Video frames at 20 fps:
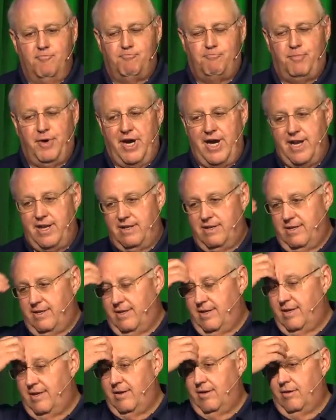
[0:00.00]
But
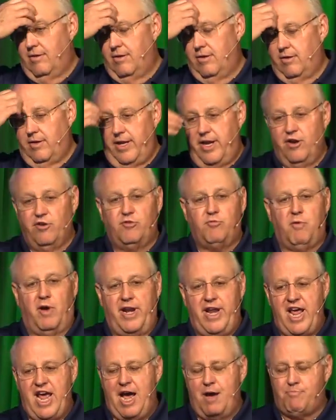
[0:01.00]
here's what
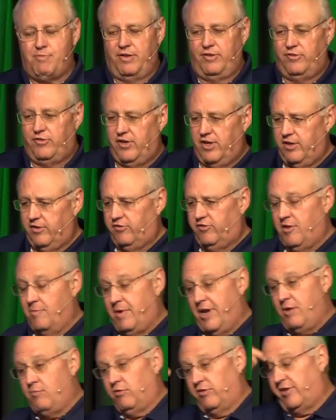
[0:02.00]
happens is
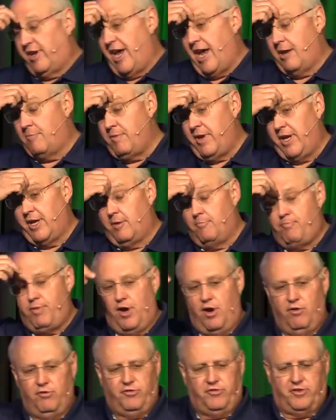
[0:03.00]
somebody will tag me in a
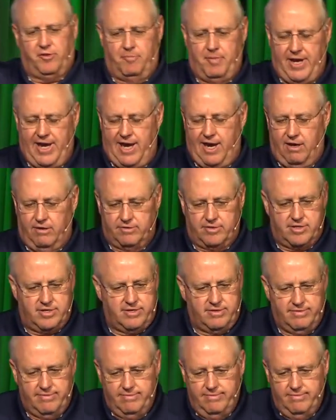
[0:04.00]
post about